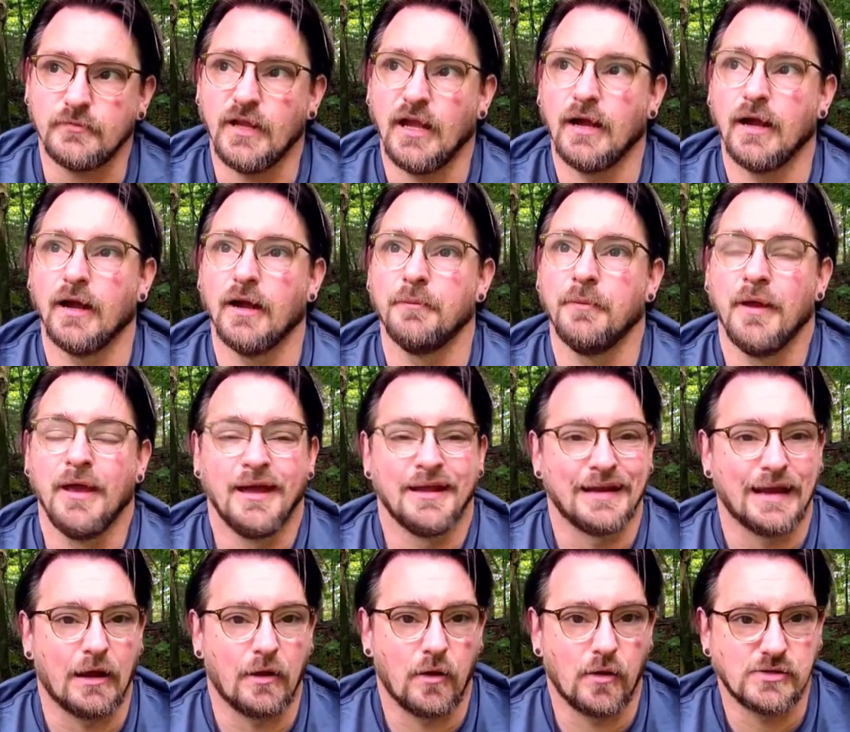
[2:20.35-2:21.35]
Now
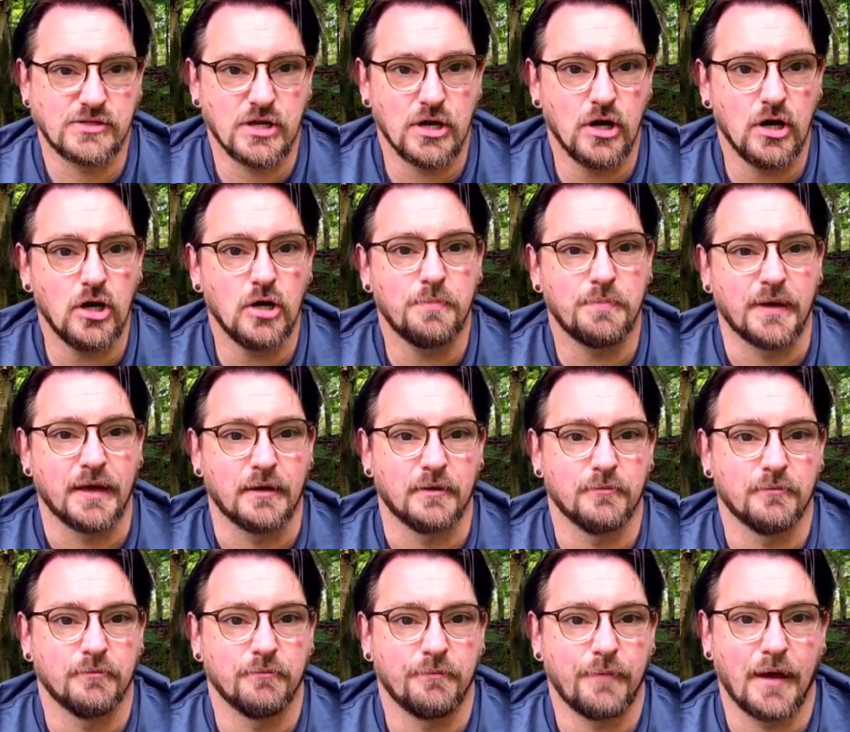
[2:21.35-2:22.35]
I was
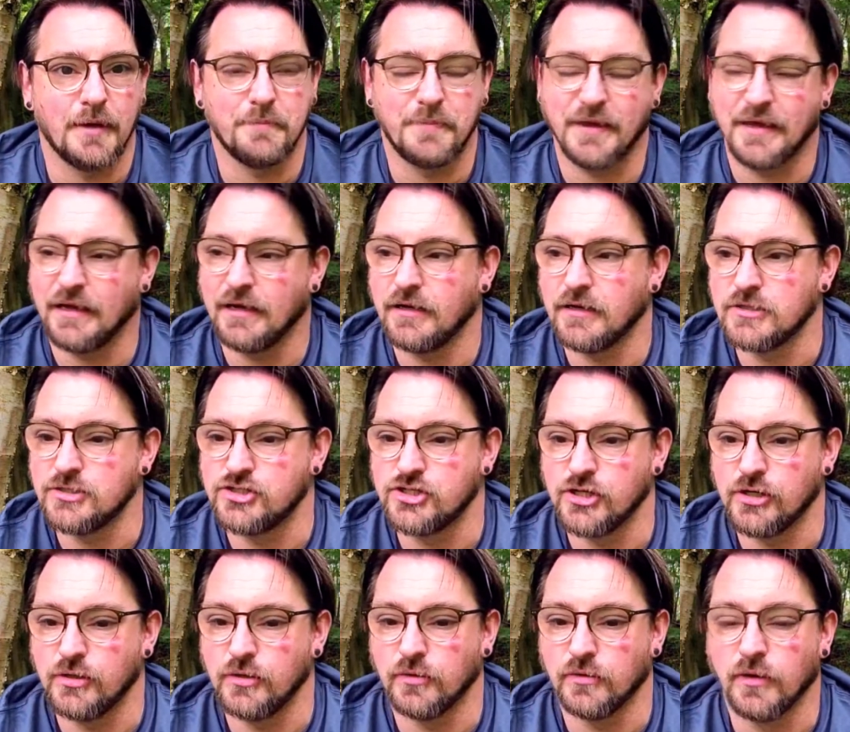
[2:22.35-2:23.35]
hoping by beginning of
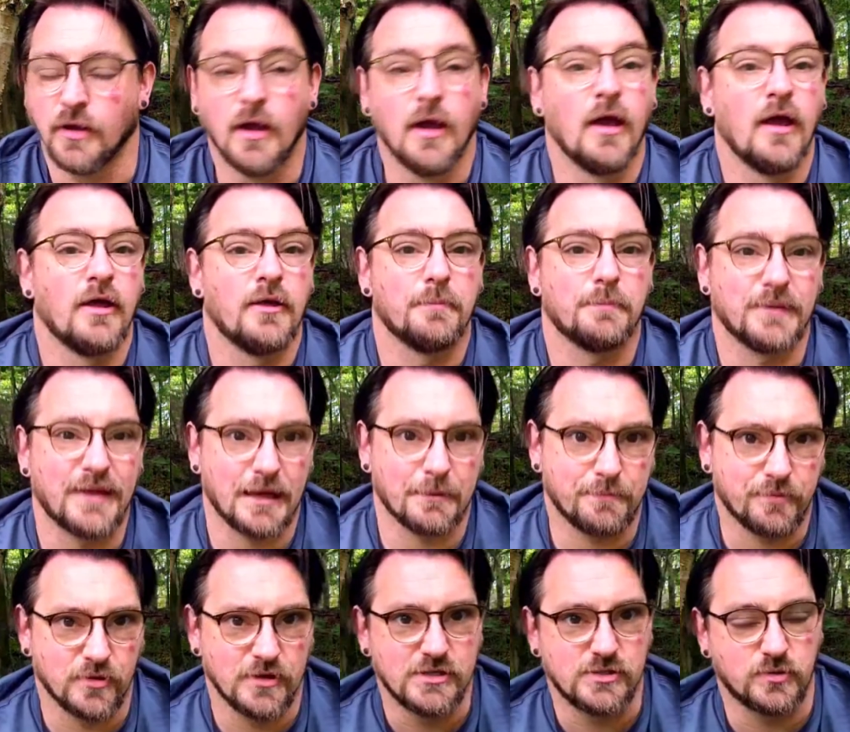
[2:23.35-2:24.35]
June
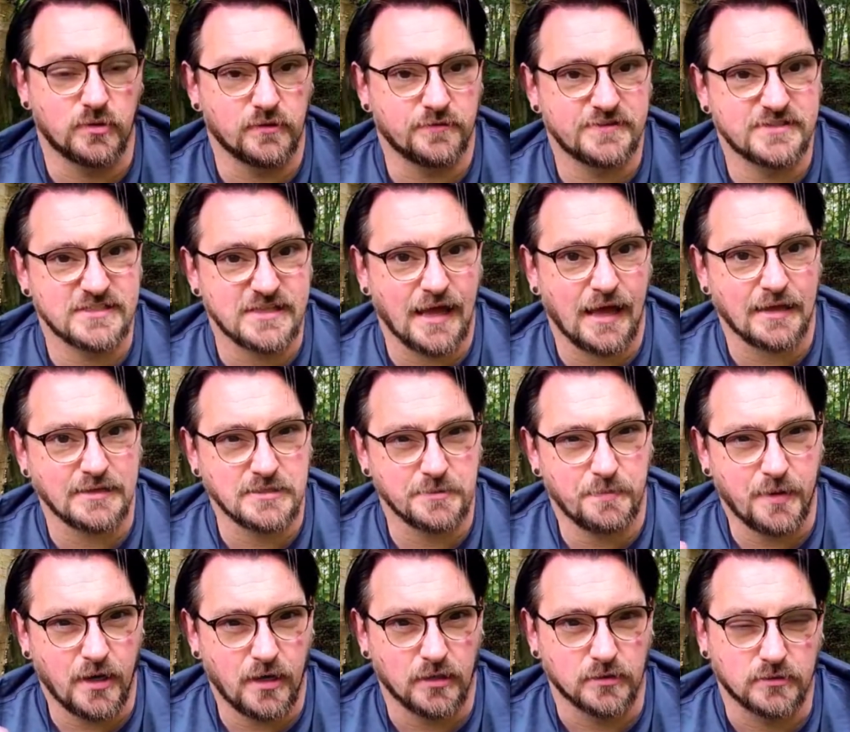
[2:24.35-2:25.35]
blackberries would have started to
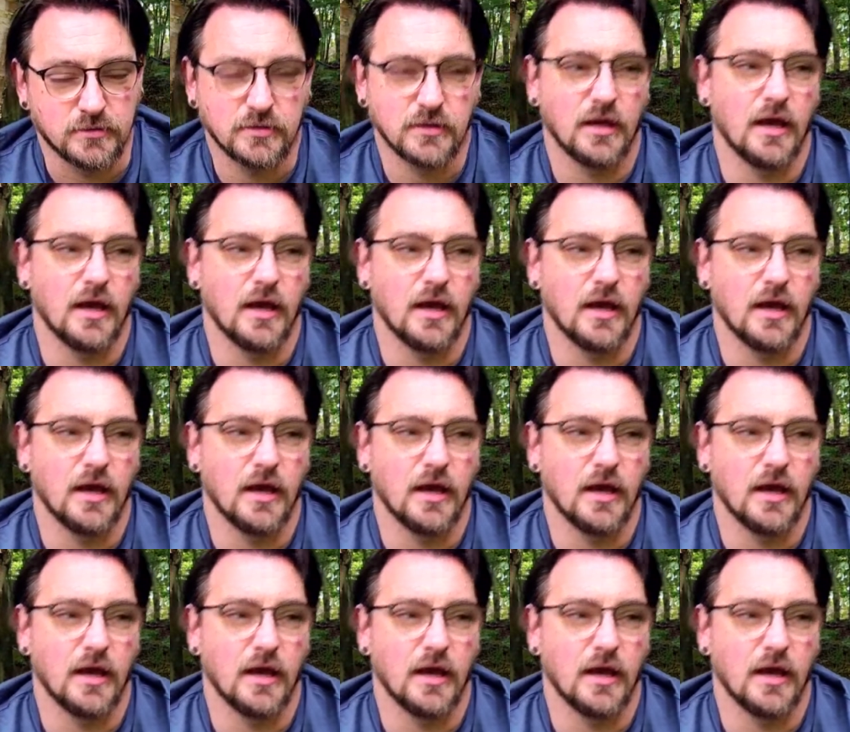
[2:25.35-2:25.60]
pod,